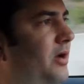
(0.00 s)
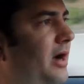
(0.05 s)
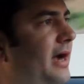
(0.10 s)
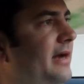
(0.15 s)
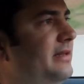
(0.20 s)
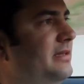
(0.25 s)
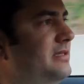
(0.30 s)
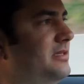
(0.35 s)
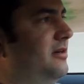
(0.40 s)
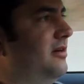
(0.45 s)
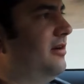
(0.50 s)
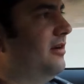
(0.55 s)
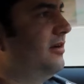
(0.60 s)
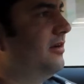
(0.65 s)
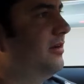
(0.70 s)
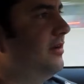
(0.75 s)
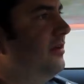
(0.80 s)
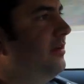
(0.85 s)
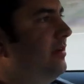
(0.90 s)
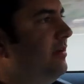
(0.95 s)
practice
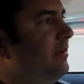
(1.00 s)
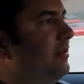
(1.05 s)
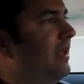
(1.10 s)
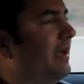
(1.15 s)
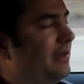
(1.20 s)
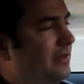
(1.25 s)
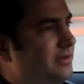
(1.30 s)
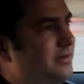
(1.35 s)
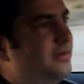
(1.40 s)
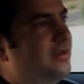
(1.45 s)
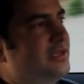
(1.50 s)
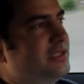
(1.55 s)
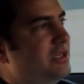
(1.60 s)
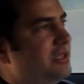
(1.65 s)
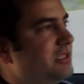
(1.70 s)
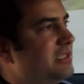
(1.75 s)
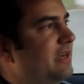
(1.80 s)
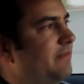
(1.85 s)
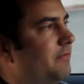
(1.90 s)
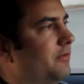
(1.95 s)
on, like, because
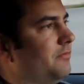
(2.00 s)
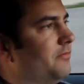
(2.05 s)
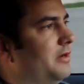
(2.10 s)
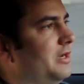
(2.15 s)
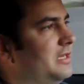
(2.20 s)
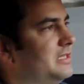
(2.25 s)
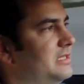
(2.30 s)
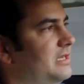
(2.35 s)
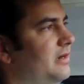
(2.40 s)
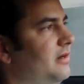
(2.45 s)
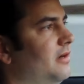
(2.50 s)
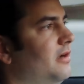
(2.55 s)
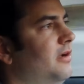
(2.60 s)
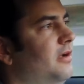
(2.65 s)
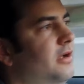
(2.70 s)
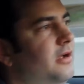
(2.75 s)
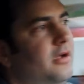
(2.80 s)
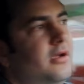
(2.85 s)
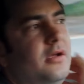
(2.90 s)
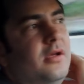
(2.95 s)
there's several rinks there.
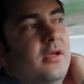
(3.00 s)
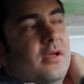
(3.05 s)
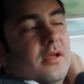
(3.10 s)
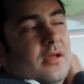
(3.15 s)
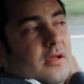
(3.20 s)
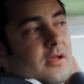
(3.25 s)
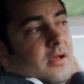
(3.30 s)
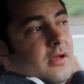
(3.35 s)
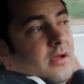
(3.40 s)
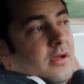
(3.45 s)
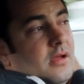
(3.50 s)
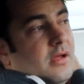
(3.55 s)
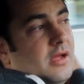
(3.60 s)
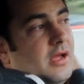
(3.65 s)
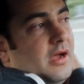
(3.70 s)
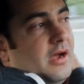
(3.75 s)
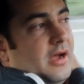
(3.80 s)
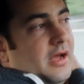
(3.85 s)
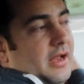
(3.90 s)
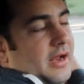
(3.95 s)

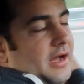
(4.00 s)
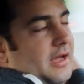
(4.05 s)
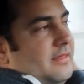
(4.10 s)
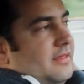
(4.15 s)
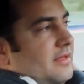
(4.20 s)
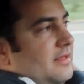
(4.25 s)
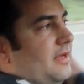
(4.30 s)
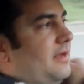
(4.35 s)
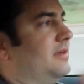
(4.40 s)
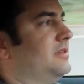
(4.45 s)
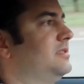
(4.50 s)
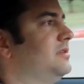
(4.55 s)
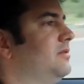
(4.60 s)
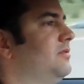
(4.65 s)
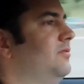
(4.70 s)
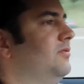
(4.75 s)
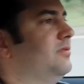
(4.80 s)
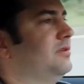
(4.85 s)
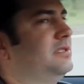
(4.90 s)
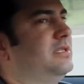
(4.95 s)
And I think that is the
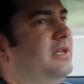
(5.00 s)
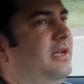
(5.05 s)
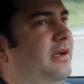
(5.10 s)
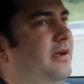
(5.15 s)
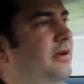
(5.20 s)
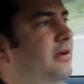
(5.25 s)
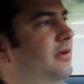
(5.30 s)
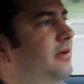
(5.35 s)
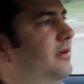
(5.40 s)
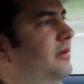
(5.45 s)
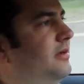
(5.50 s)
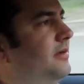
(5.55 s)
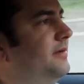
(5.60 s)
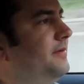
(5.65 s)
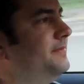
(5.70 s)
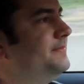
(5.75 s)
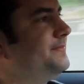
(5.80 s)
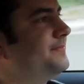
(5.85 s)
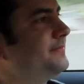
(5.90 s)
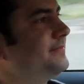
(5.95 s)
coolest thing.
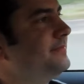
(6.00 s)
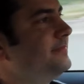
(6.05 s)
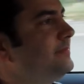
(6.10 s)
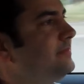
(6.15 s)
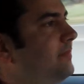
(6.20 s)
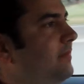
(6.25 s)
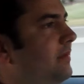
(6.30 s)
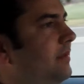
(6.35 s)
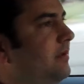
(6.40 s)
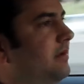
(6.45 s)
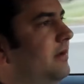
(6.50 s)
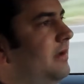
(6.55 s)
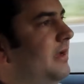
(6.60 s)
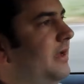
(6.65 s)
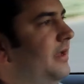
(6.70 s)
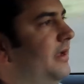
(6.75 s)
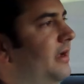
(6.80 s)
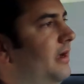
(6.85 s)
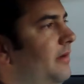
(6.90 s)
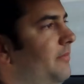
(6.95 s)

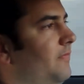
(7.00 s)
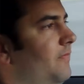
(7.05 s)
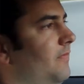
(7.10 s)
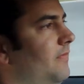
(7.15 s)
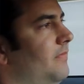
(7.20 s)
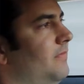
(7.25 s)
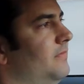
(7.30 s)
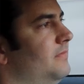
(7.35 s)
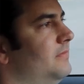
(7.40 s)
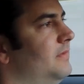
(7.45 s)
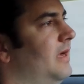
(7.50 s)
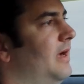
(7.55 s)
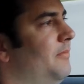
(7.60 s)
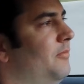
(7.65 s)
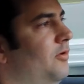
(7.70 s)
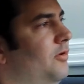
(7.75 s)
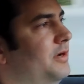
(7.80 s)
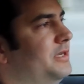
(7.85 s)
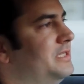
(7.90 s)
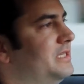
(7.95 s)
And I'm
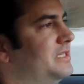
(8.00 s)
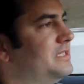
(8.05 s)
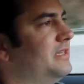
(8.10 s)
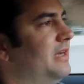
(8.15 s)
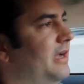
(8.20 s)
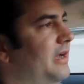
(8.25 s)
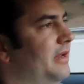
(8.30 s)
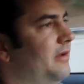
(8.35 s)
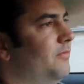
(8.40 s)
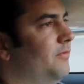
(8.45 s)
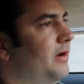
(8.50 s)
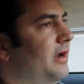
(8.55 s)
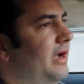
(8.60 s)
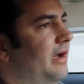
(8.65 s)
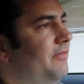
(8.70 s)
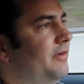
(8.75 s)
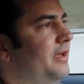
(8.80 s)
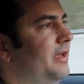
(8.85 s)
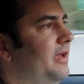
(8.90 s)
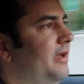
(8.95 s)
always excited when I
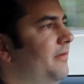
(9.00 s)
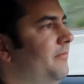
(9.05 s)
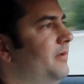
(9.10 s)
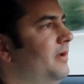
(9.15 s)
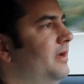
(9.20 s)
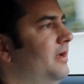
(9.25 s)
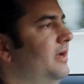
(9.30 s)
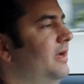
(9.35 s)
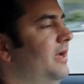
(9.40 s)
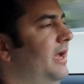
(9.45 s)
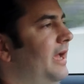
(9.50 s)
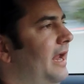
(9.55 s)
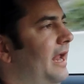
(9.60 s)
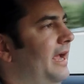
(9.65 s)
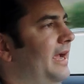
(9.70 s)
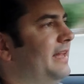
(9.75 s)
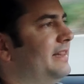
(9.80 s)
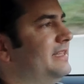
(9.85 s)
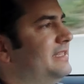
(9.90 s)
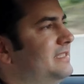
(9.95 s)
have a game. And I
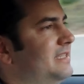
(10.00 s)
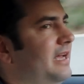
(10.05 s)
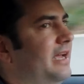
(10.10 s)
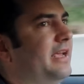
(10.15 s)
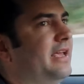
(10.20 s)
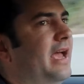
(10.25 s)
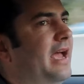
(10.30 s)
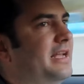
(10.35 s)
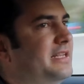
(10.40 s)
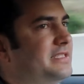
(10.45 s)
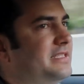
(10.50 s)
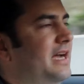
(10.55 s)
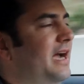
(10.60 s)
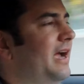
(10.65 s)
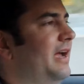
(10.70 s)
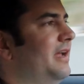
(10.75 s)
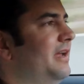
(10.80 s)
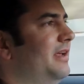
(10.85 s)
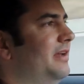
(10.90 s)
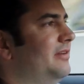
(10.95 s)
get this like
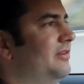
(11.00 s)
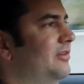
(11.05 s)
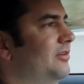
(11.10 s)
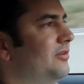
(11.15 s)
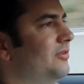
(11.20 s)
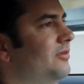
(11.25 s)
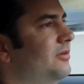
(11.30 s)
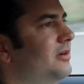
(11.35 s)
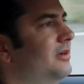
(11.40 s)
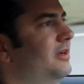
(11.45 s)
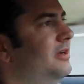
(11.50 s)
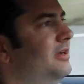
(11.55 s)
anxiety too.